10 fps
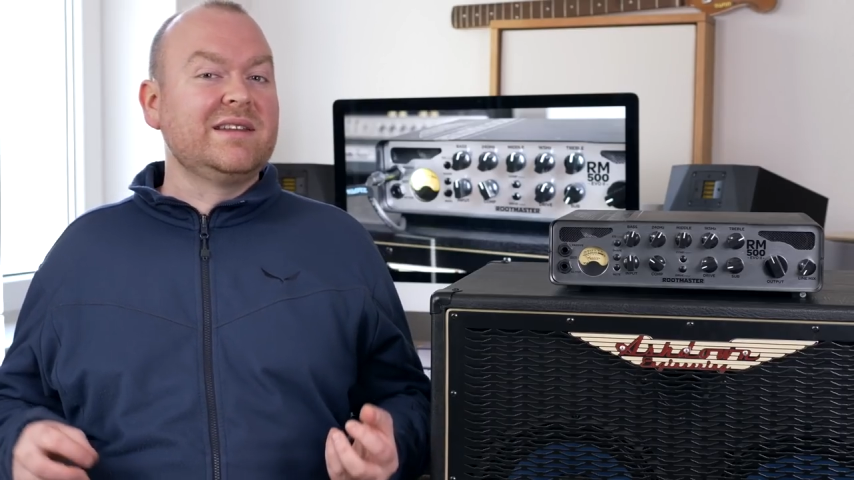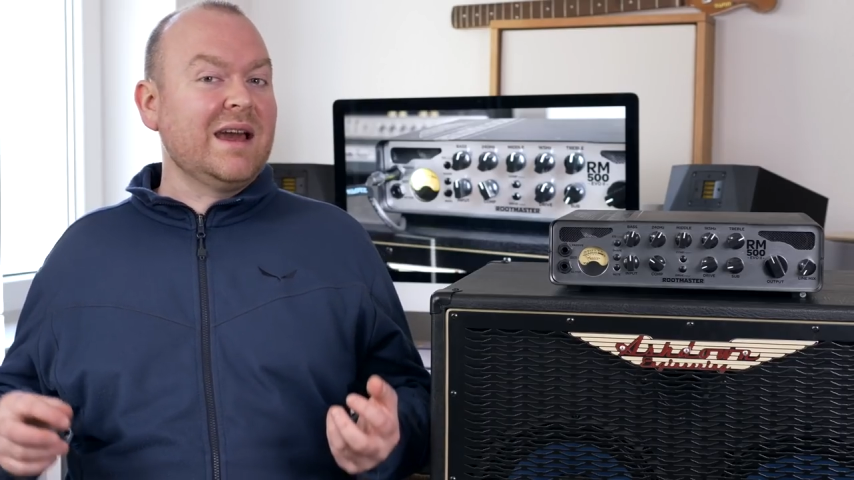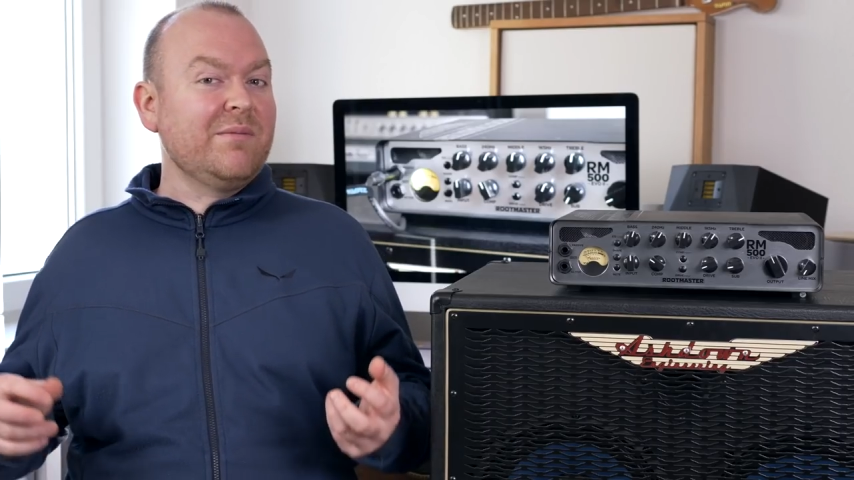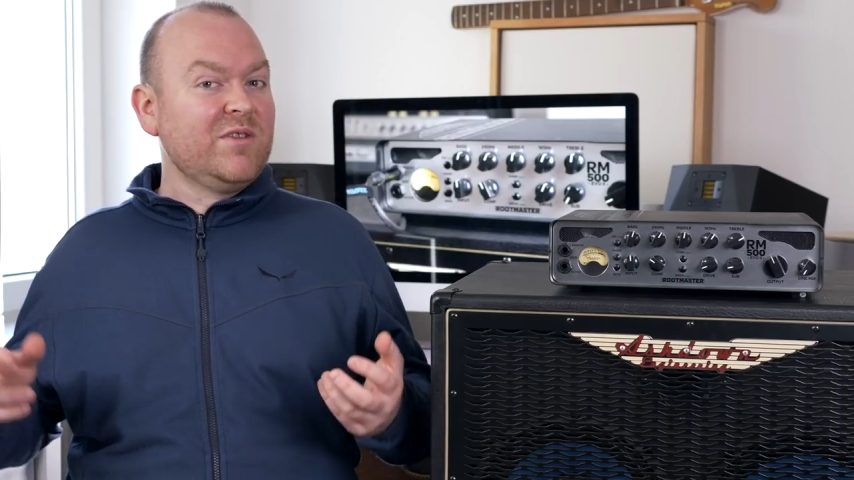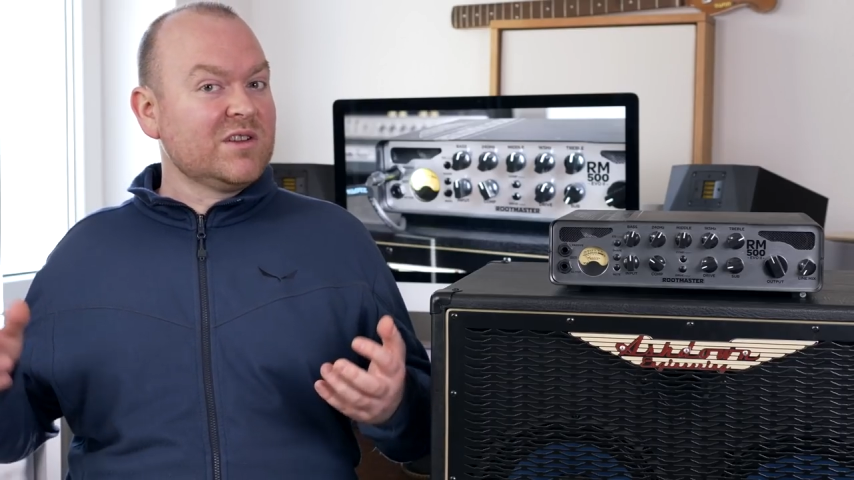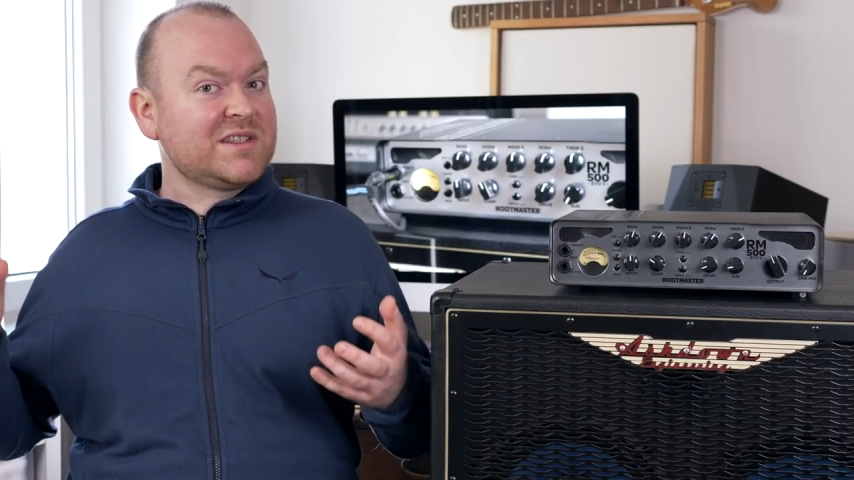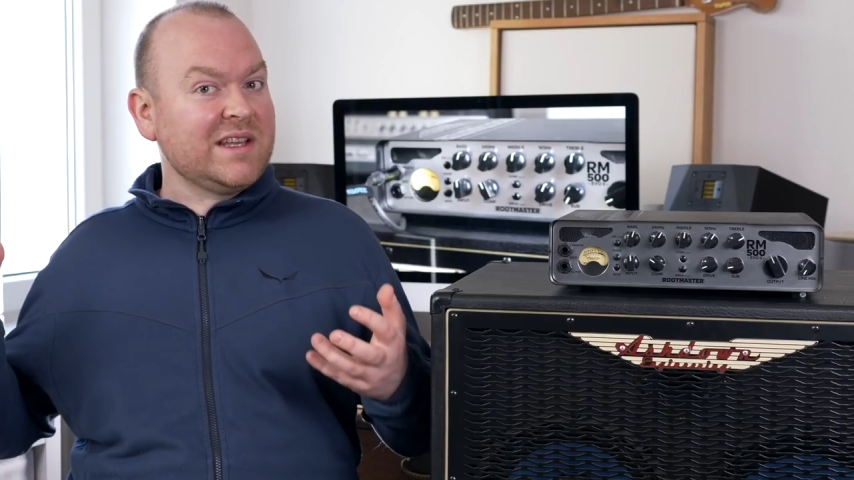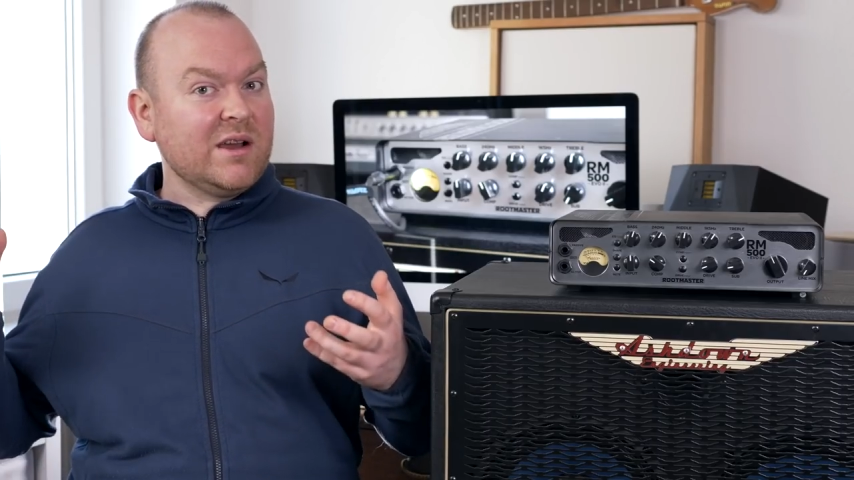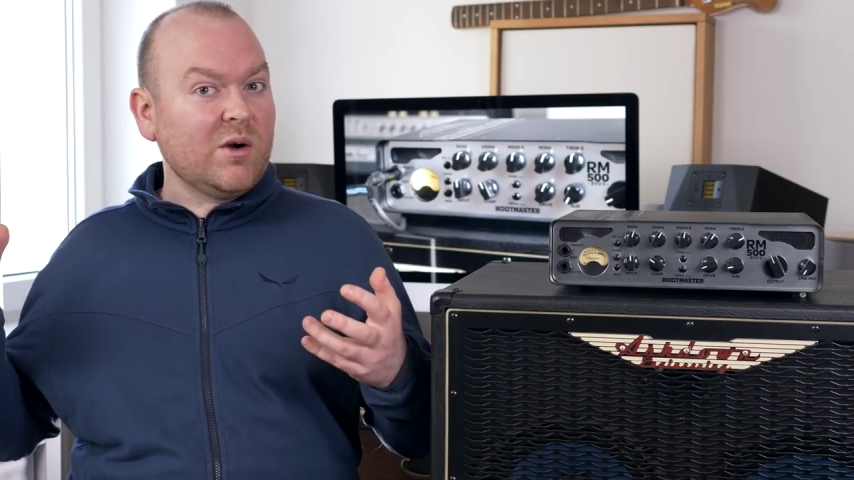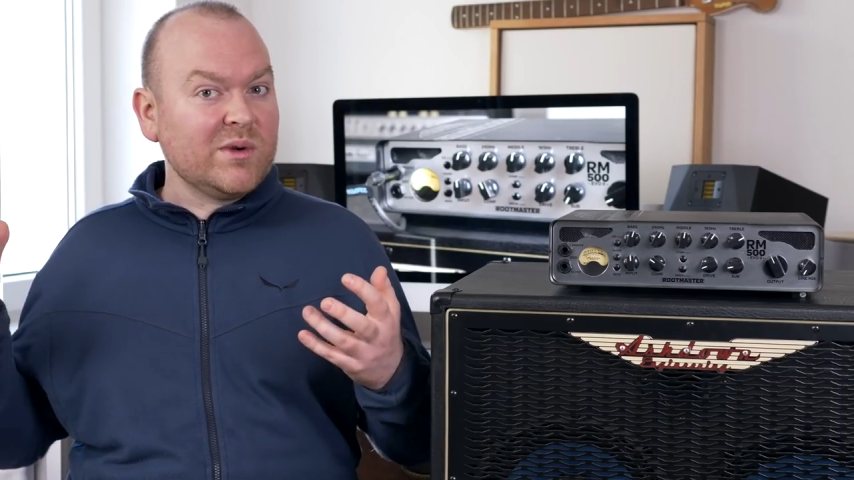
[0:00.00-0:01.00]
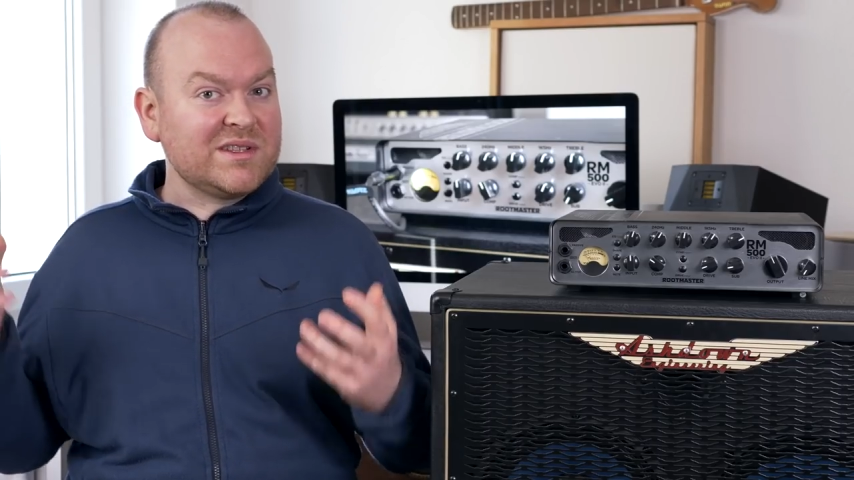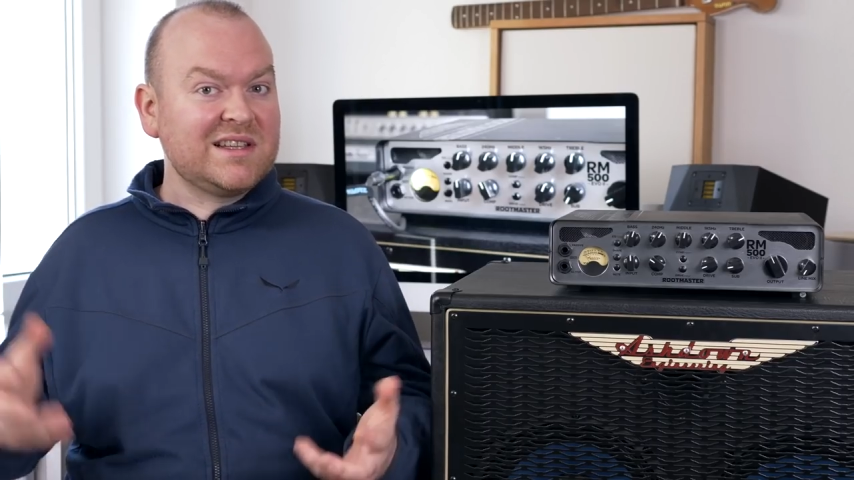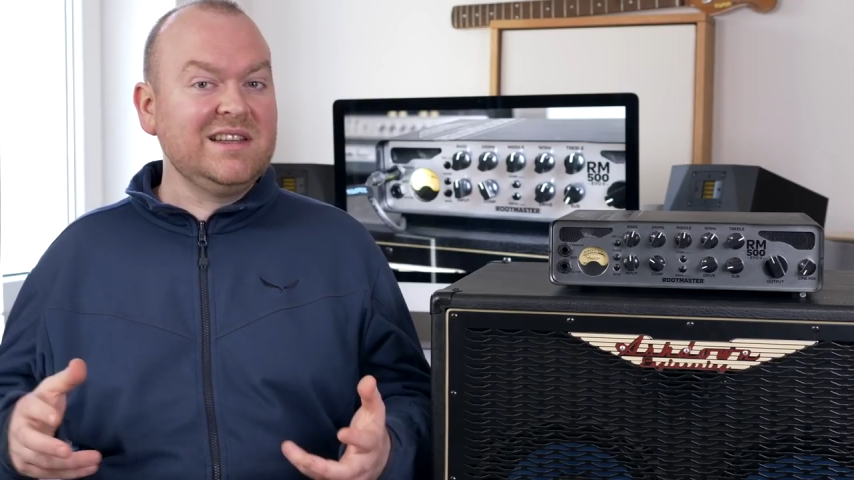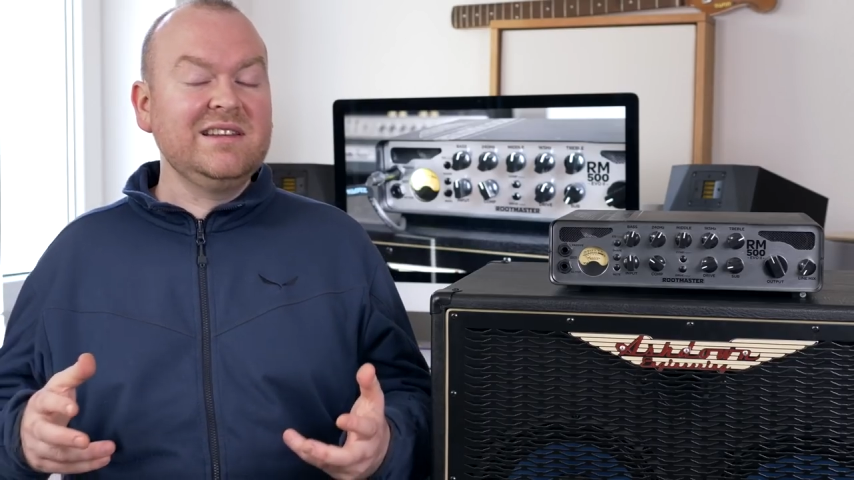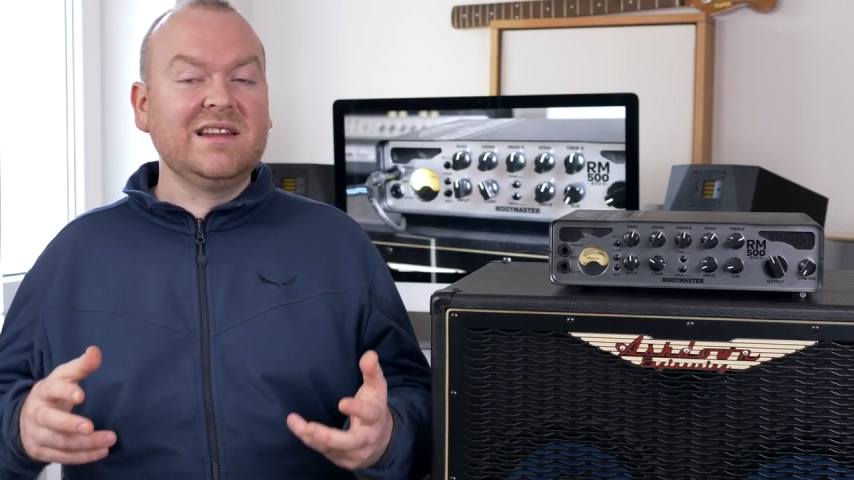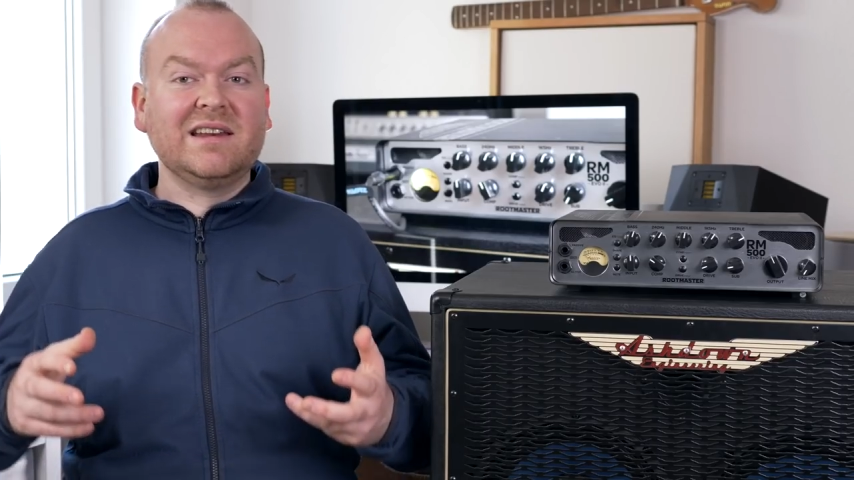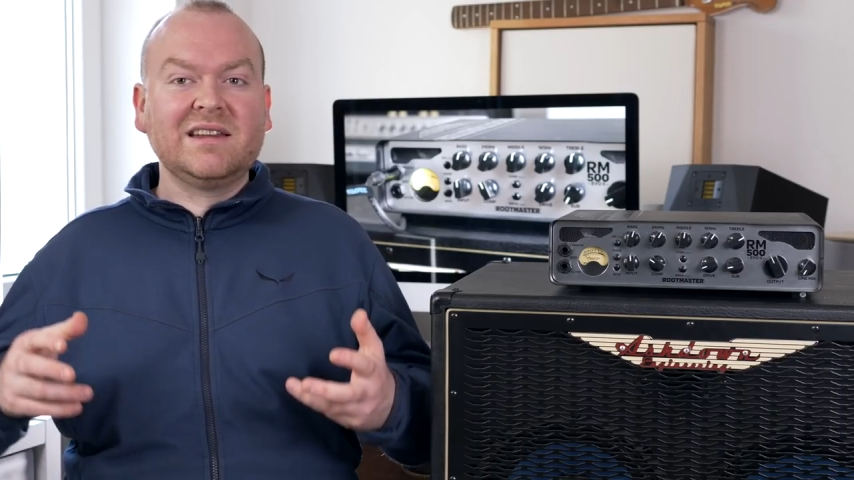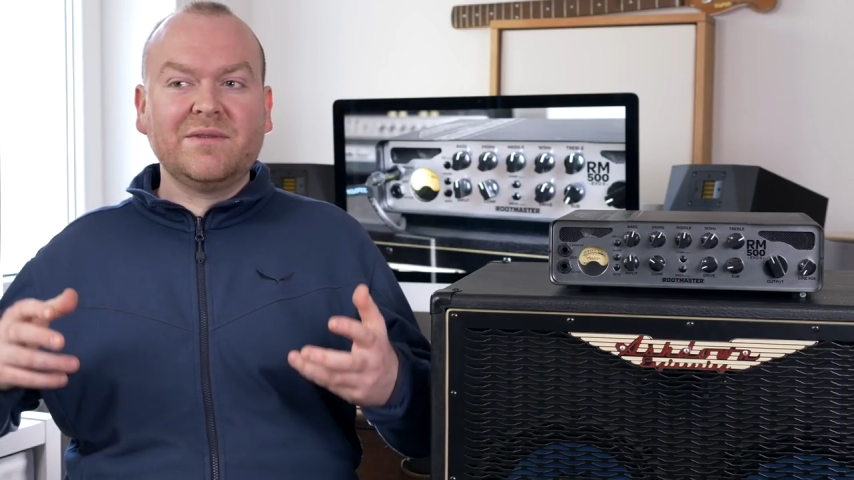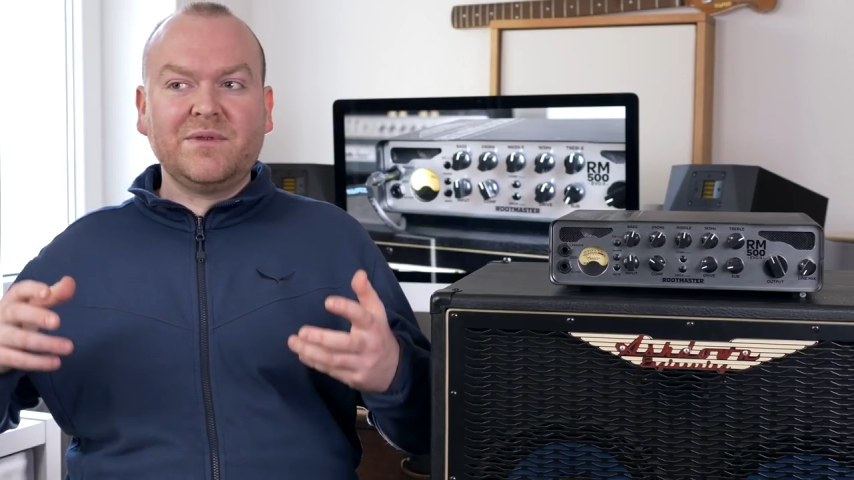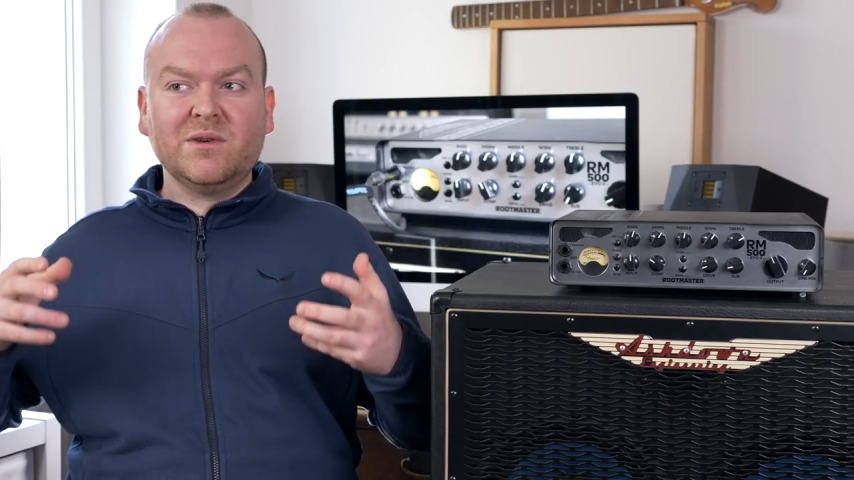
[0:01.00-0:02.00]
the amp will stay always clean and
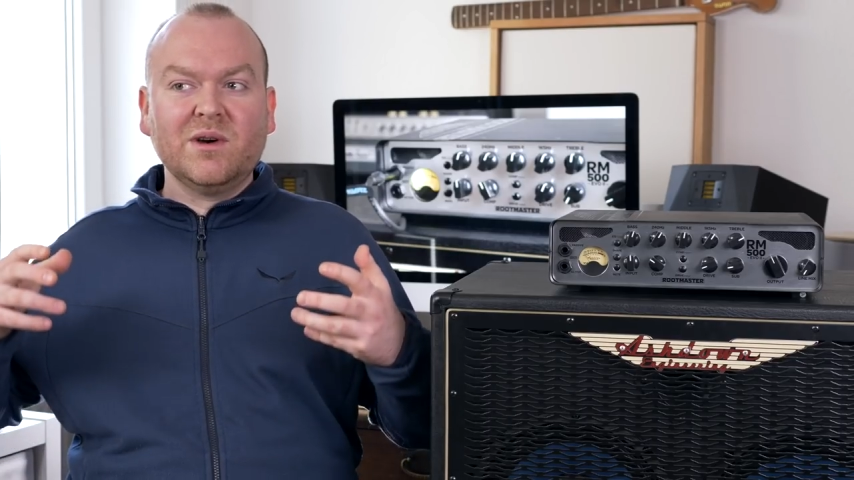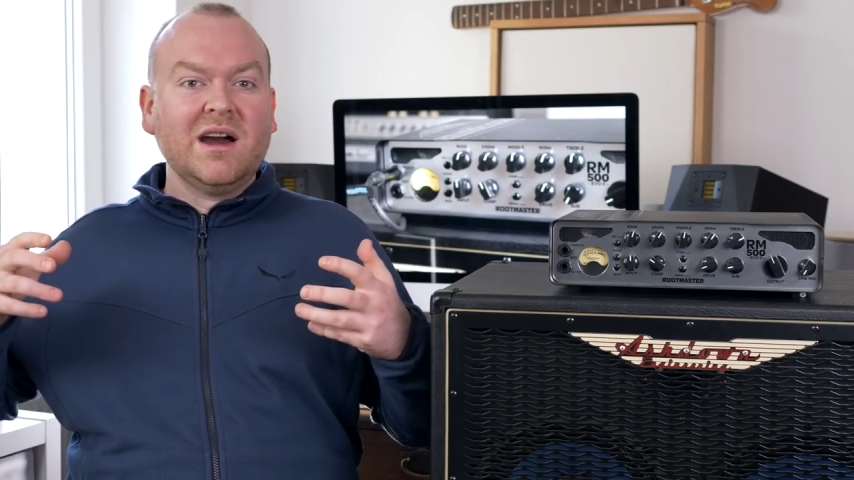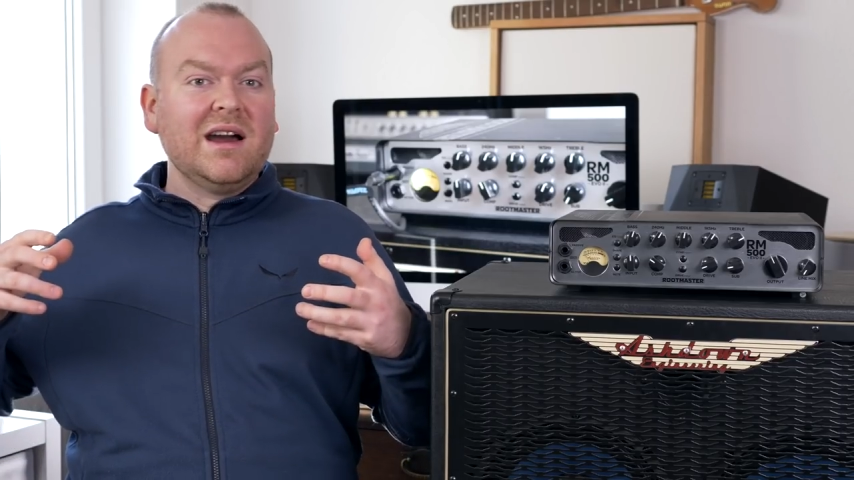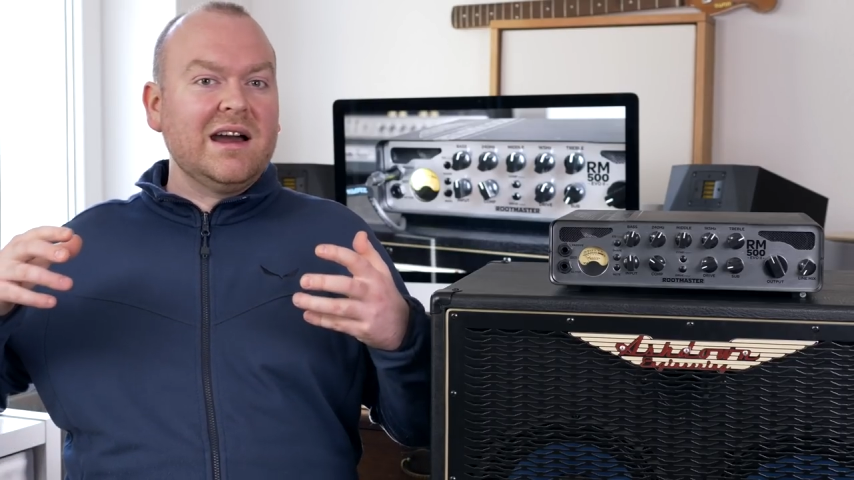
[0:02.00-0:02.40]
give you